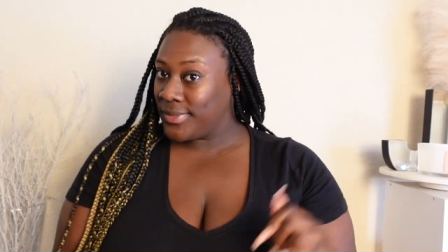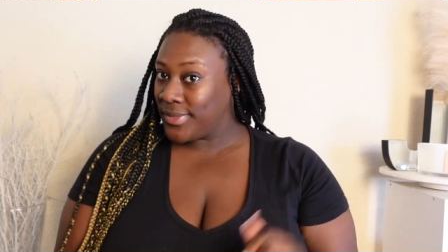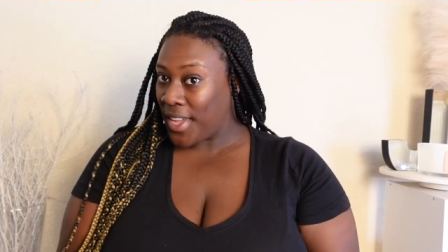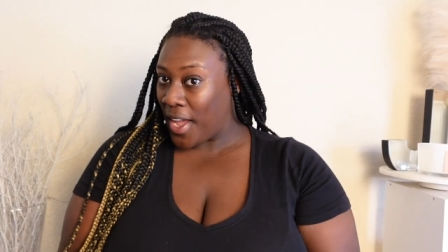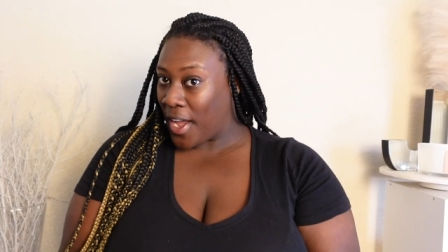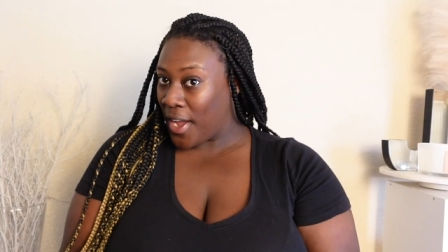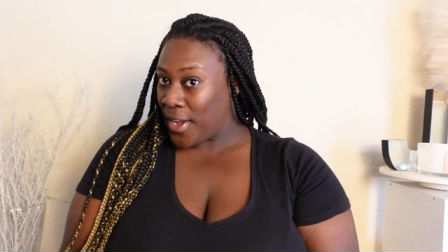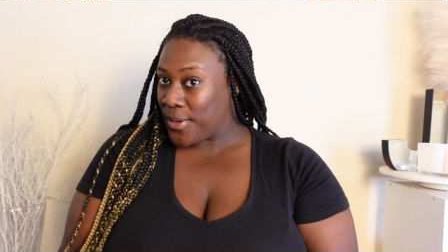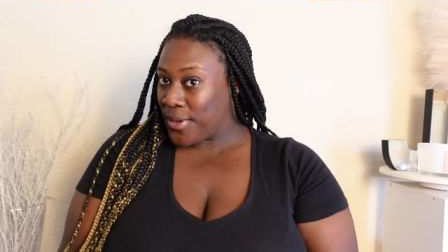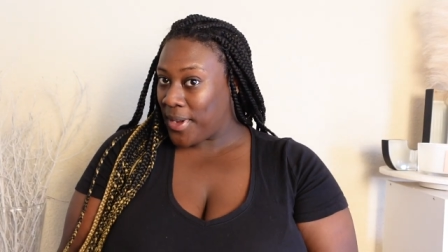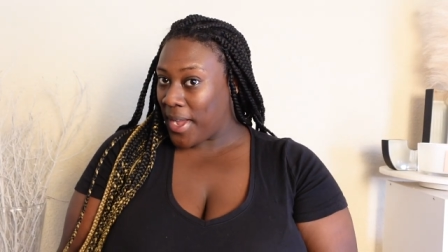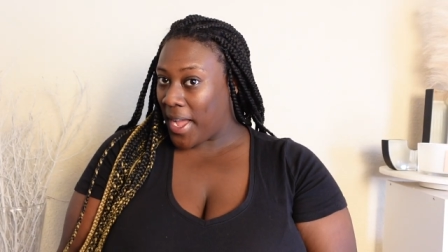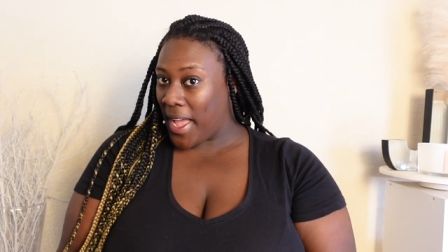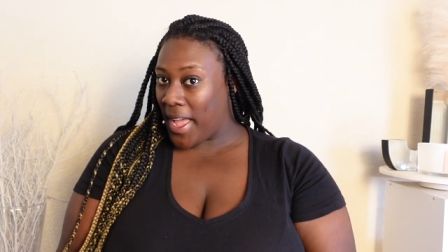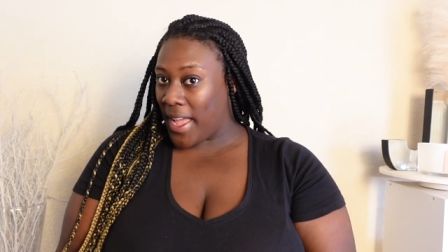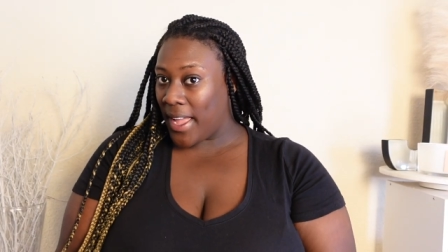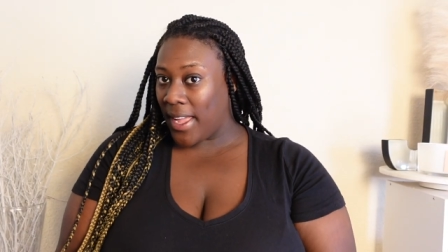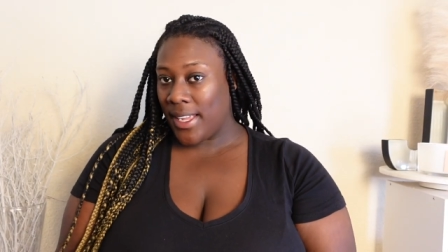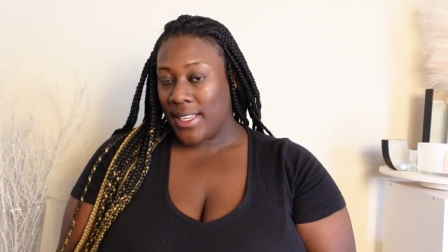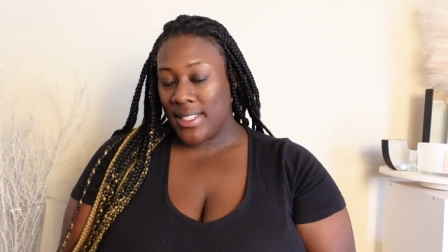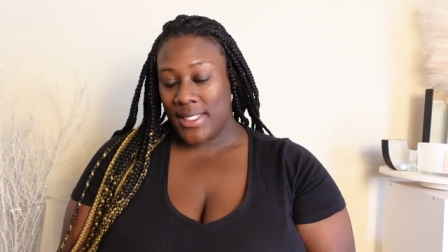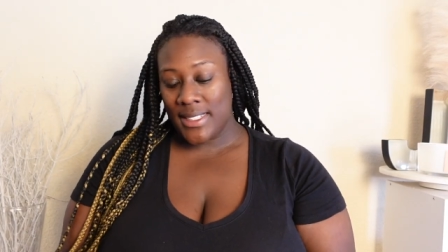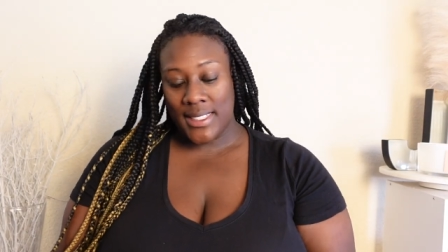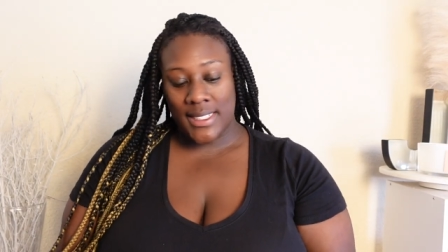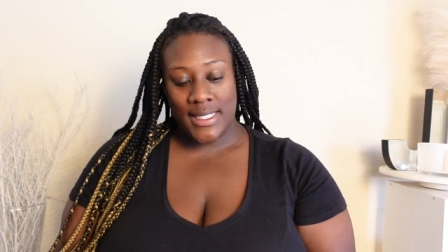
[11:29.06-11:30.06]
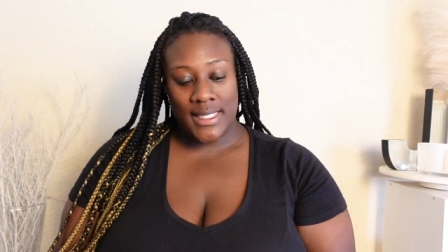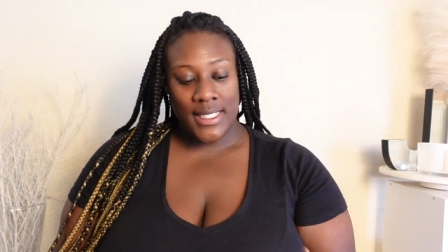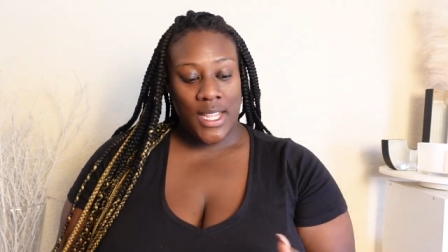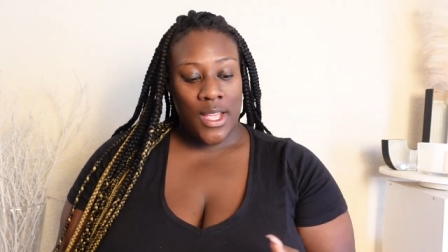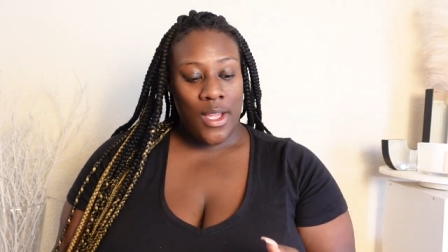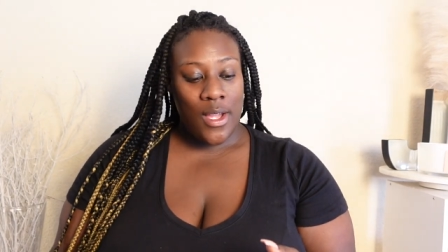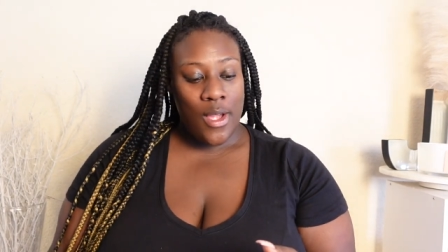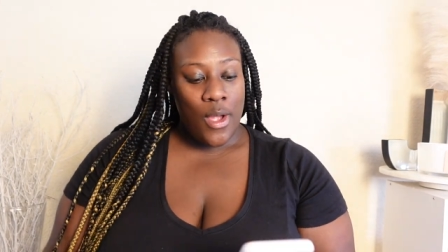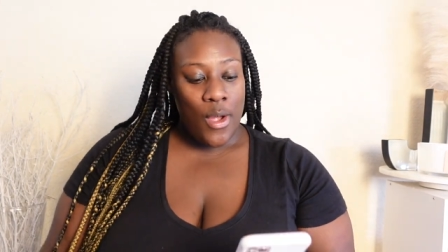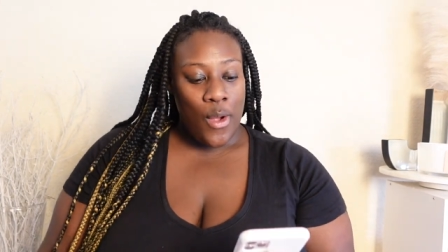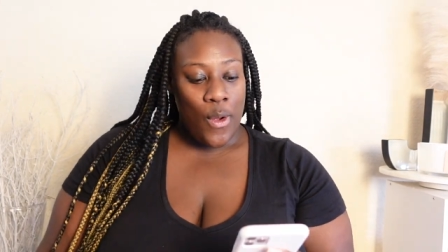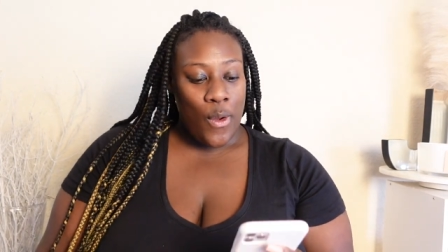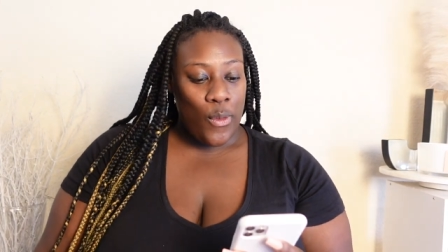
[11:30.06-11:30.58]
Hi, you guys.
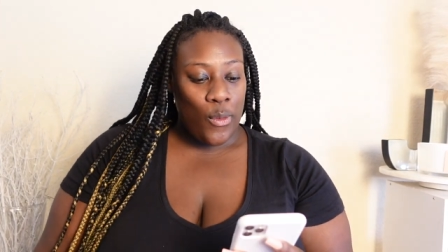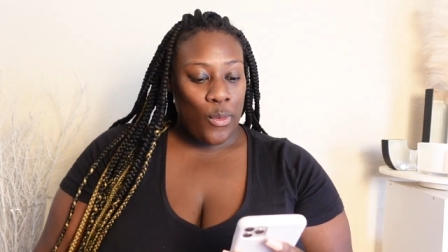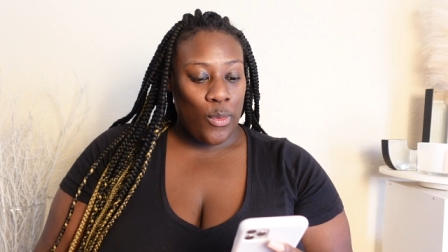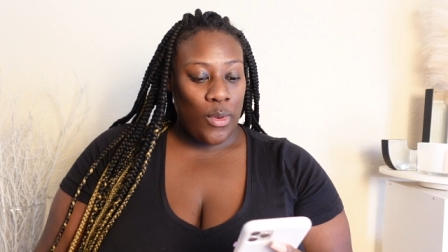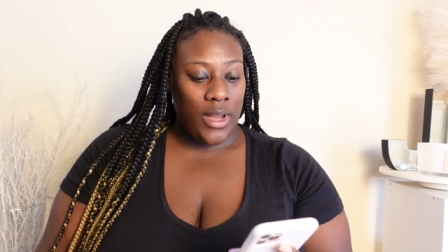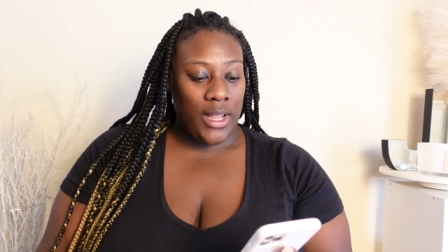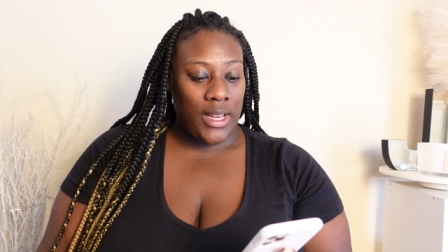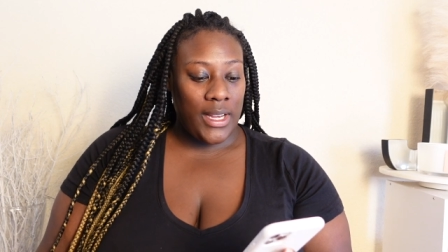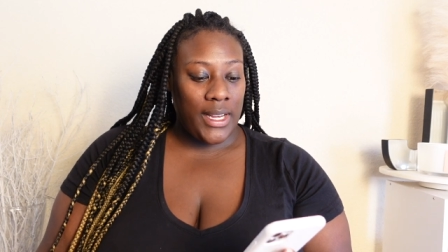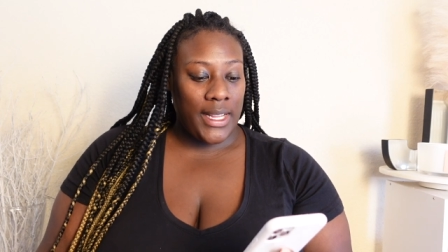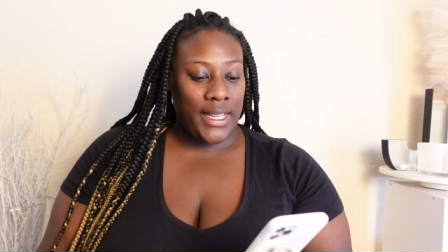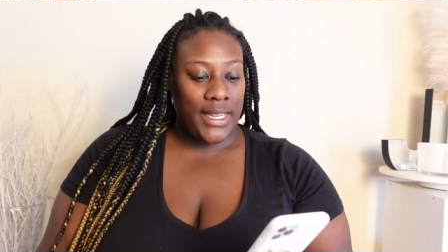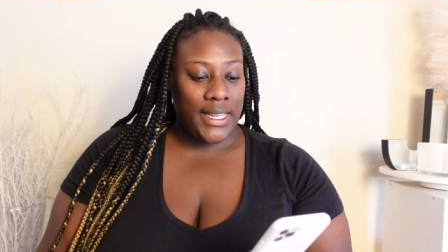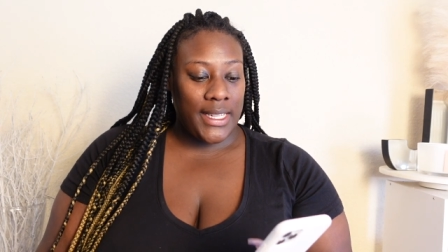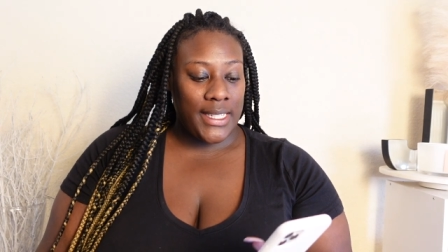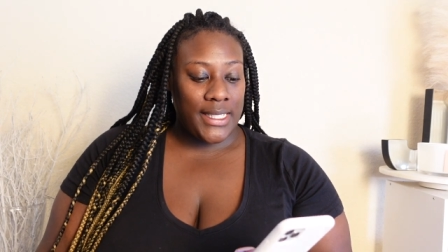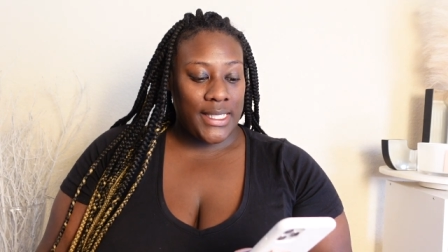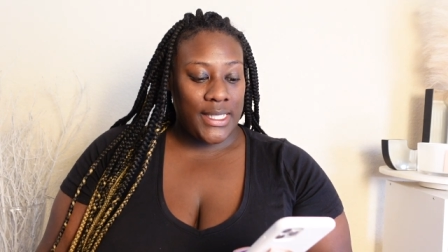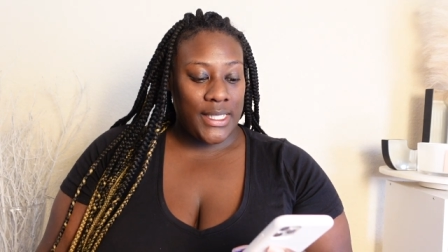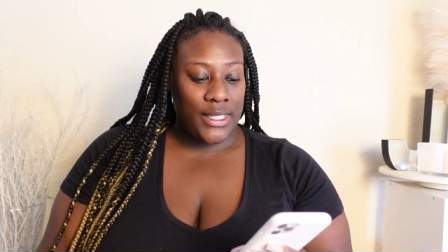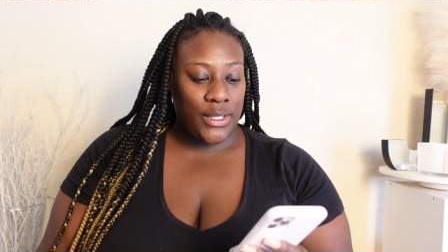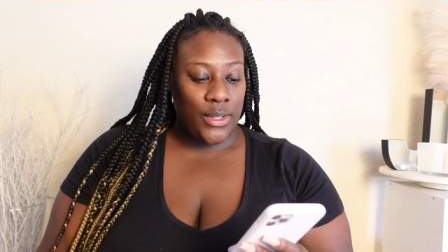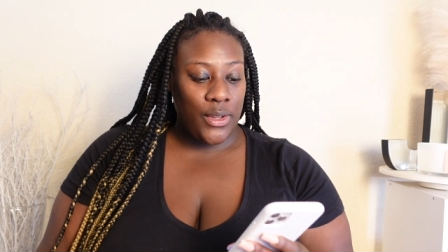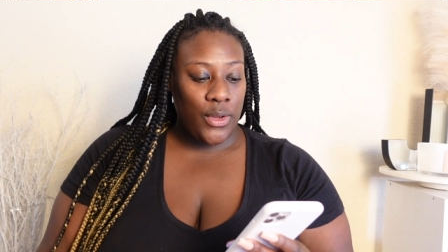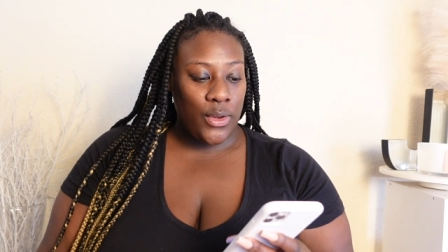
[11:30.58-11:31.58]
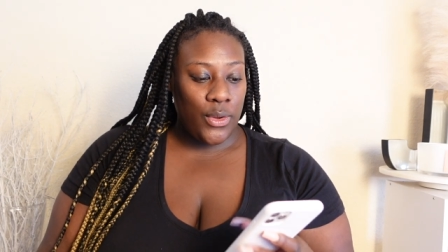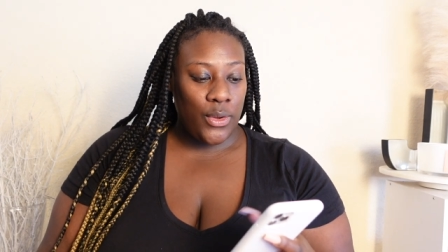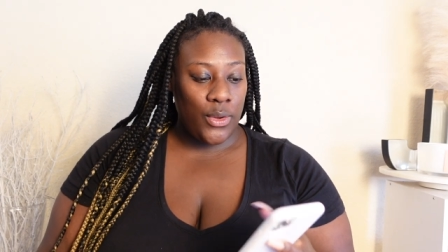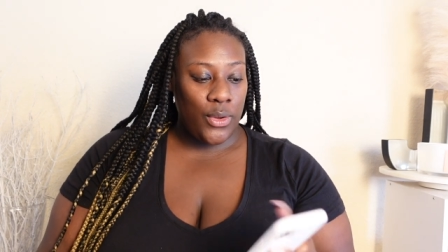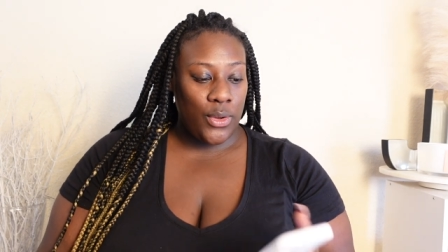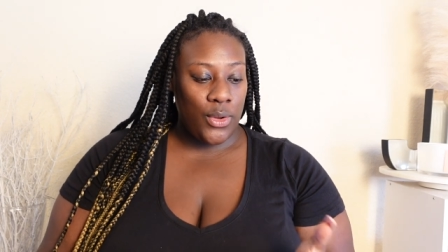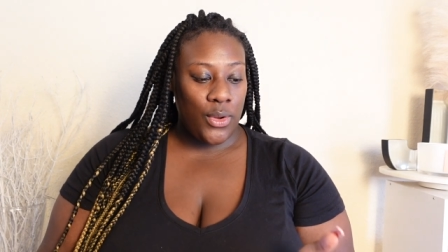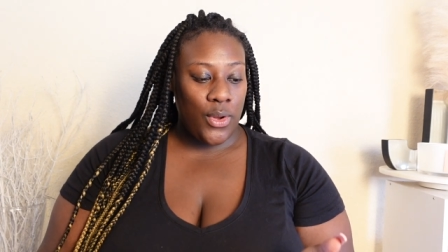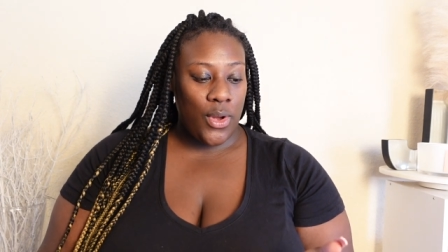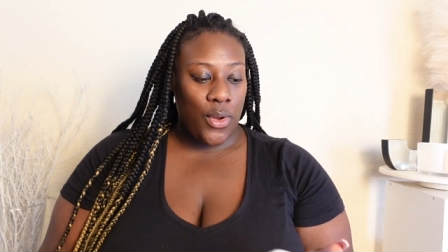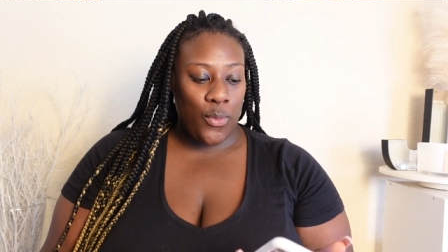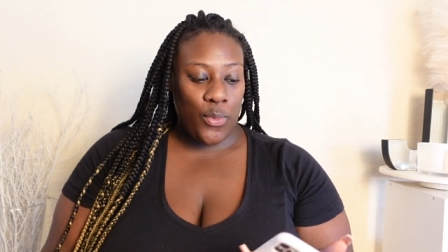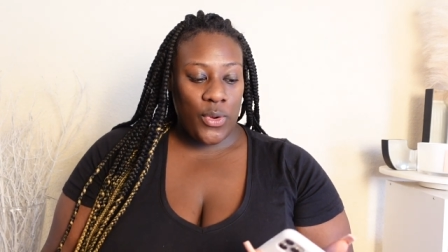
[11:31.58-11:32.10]
What did it do?